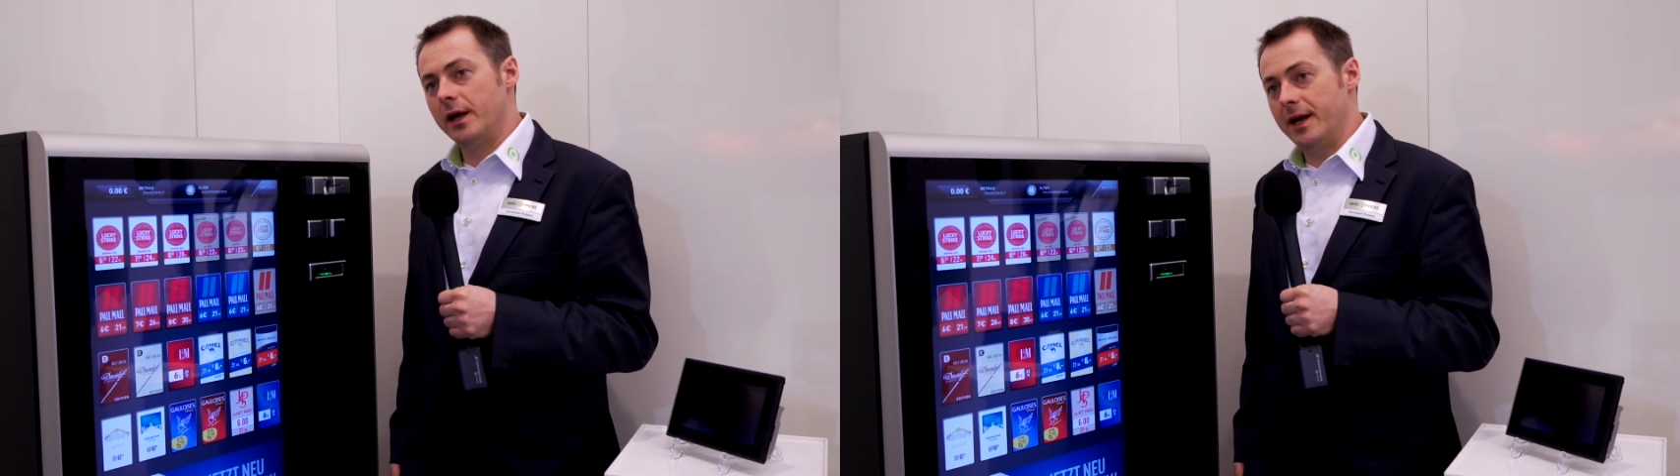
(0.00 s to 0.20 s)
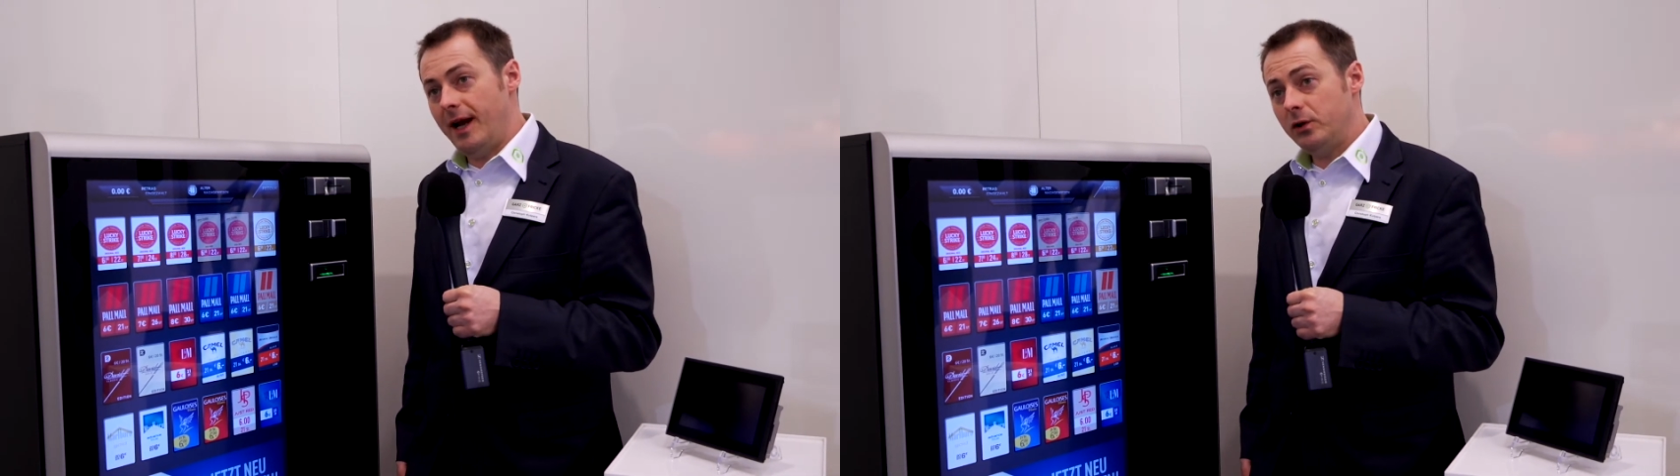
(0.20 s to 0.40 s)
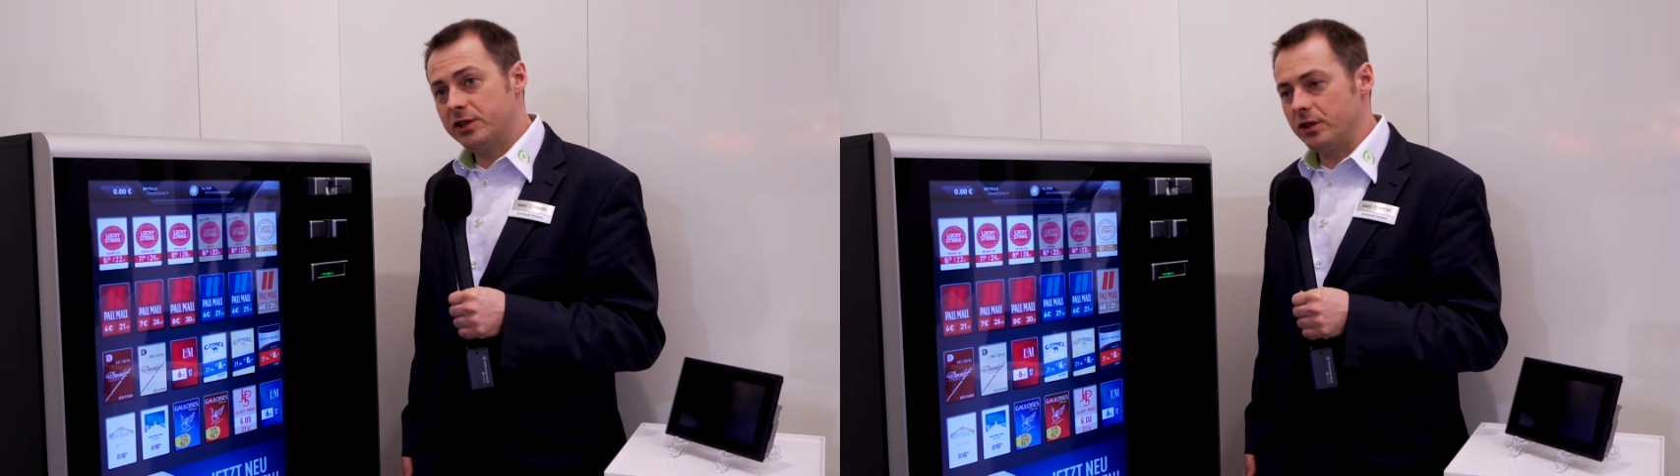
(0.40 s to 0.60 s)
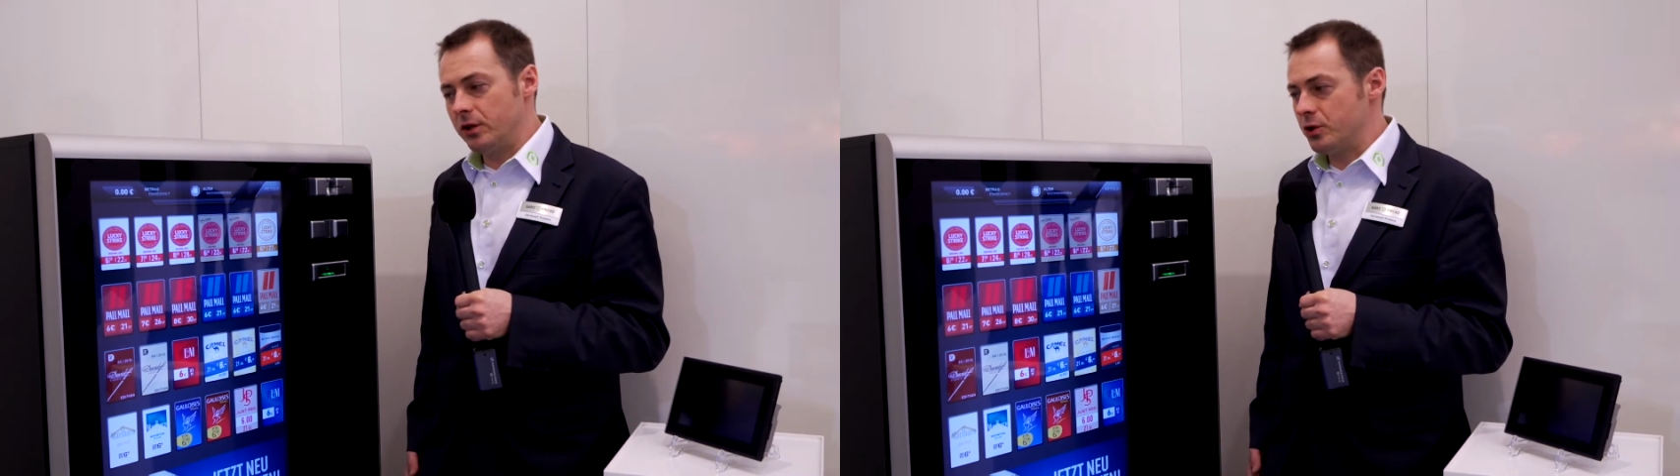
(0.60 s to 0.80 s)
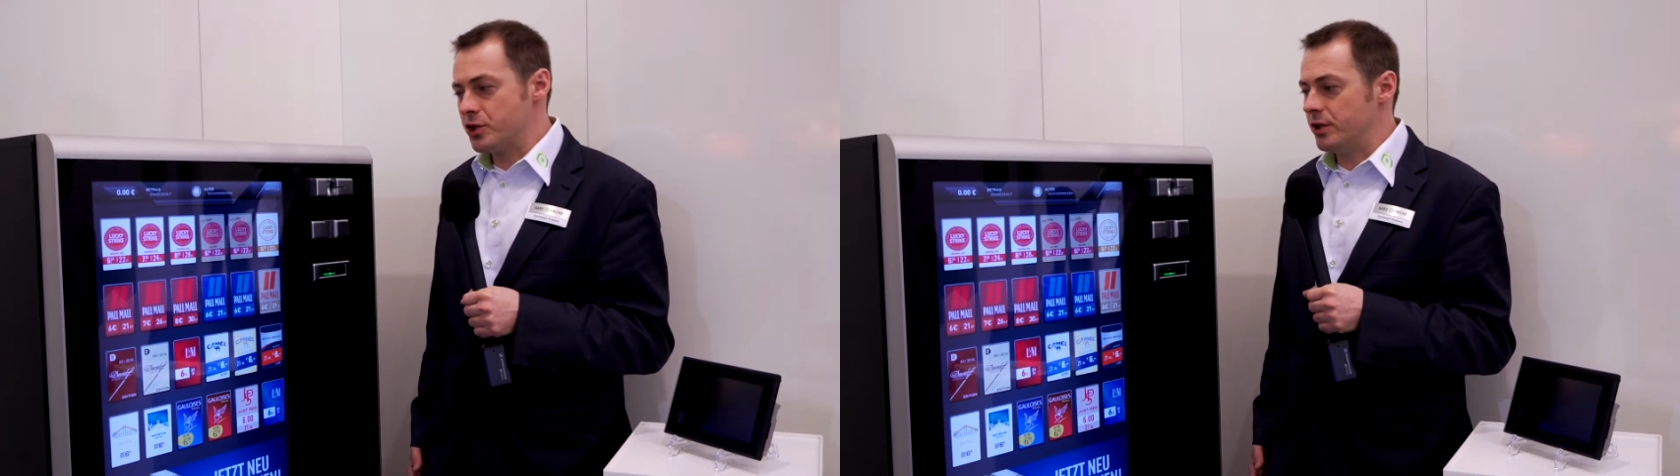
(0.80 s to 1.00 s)
cloud
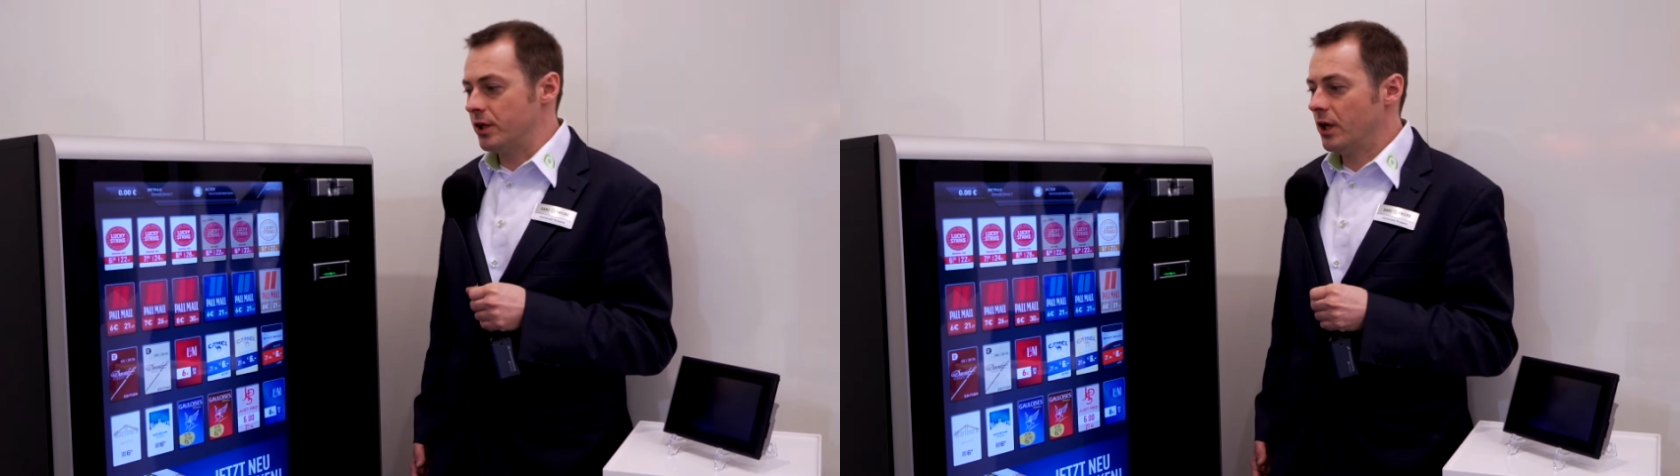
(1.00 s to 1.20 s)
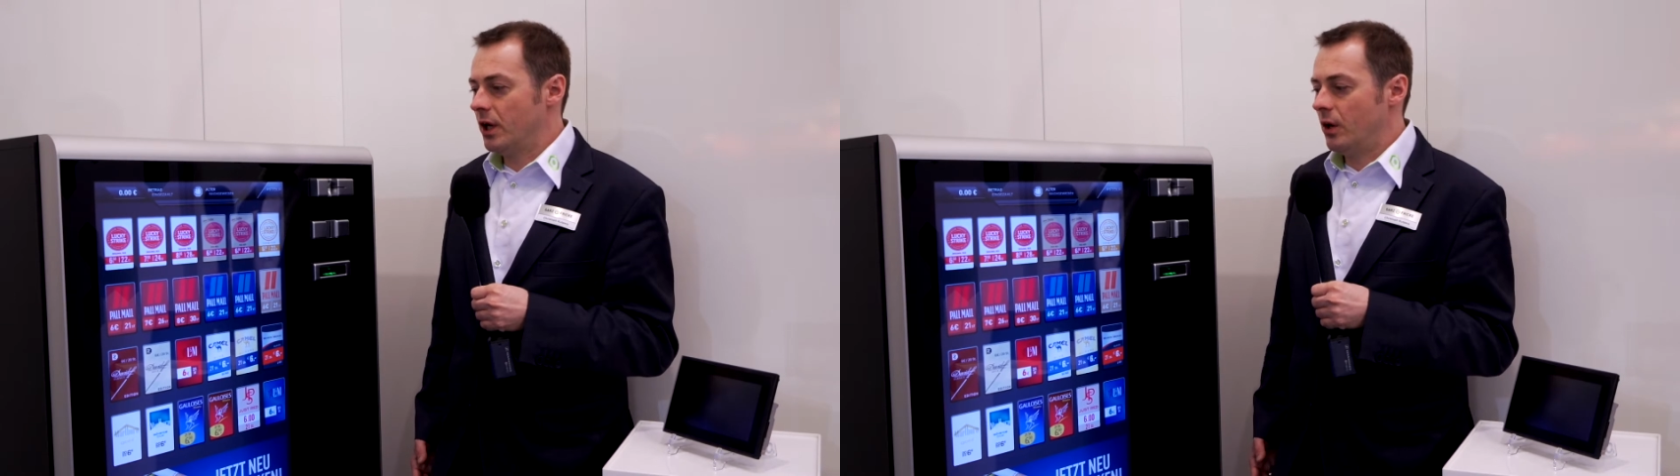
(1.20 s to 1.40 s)
solution